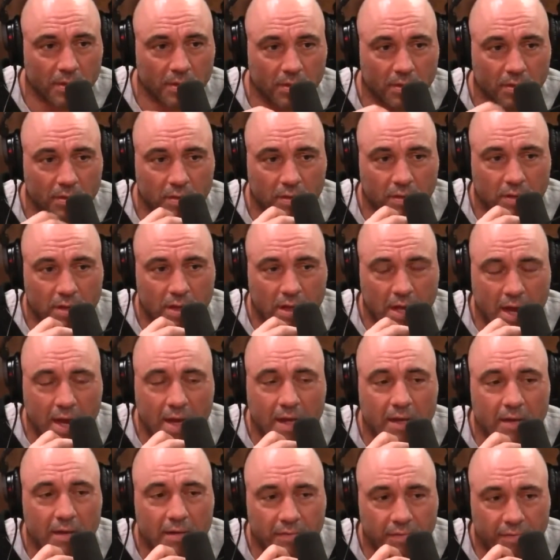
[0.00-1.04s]
You could
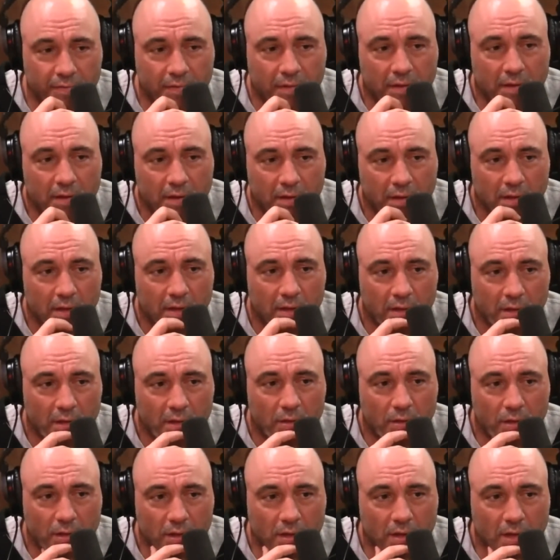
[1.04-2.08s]
kind of material.
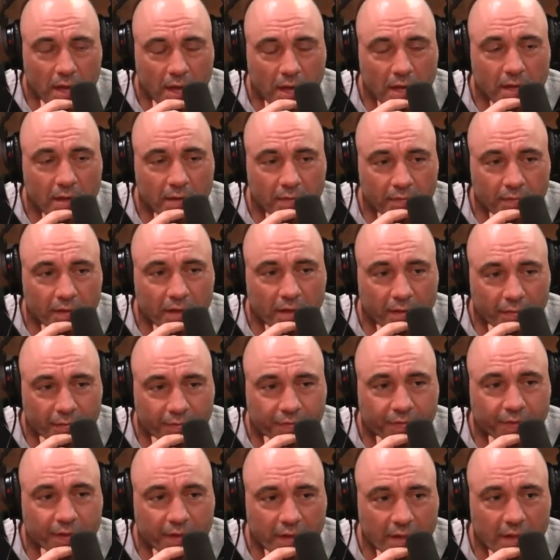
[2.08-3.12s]
You could kind of like
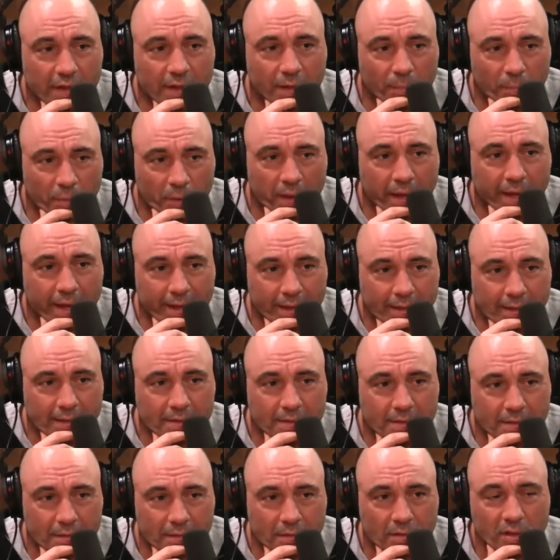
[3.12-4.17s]
fill in the
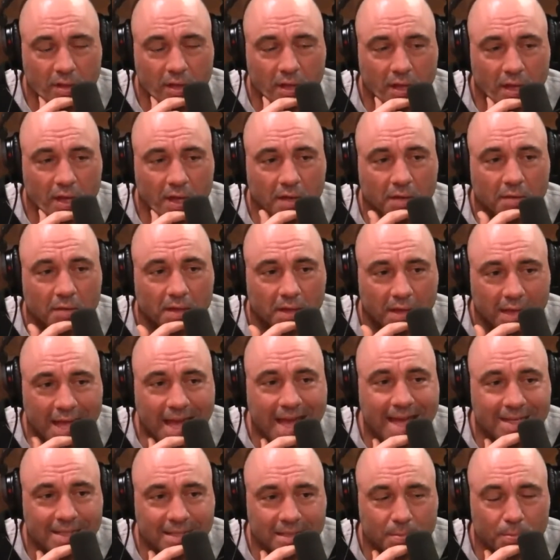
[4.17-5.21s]
blanks and
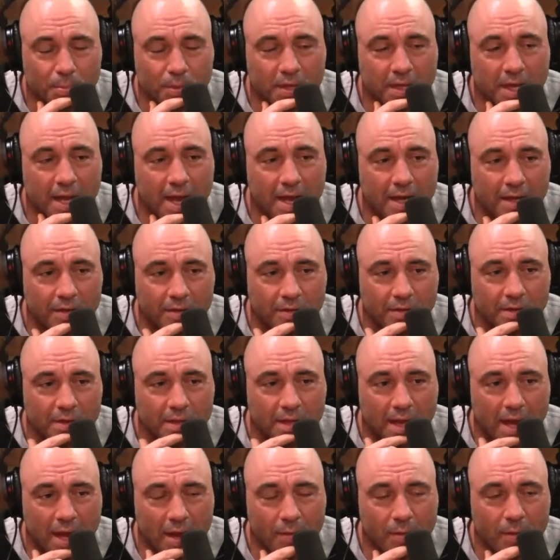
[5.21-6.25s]
guess pretty accurately
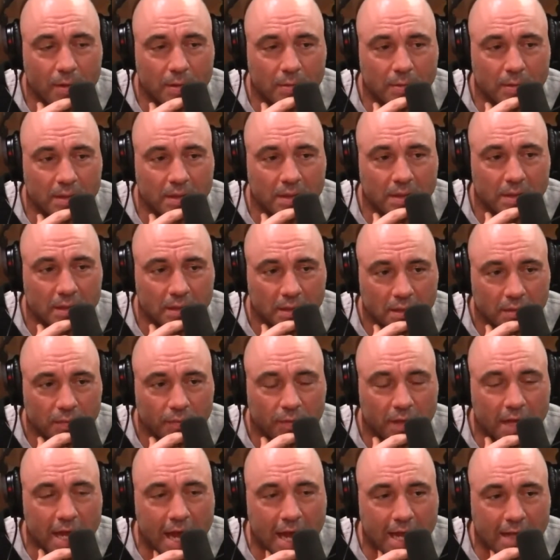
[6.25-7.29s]
how I would
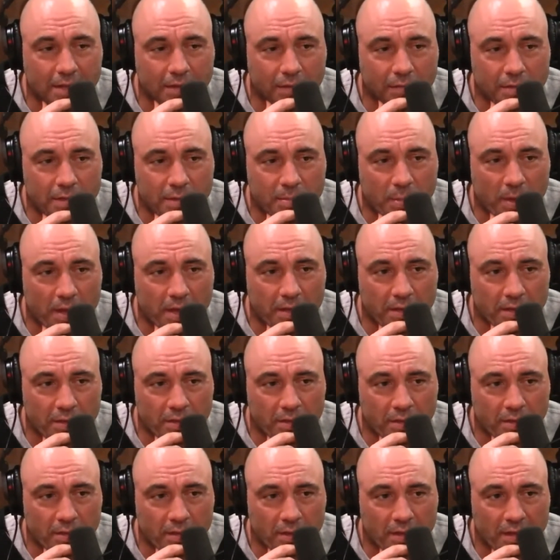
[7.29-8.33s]
react or respond to
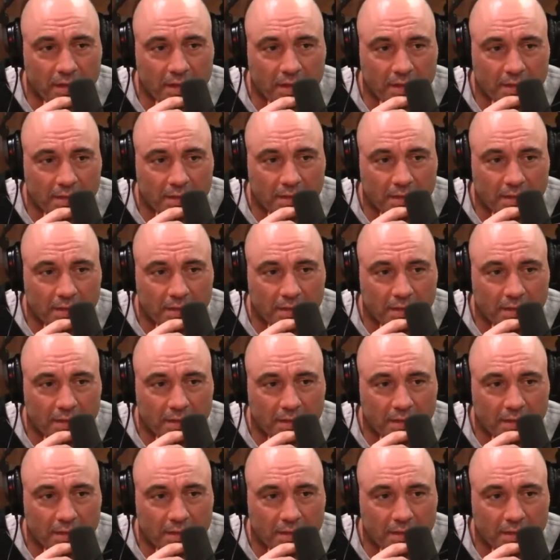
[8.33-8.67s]
certain things.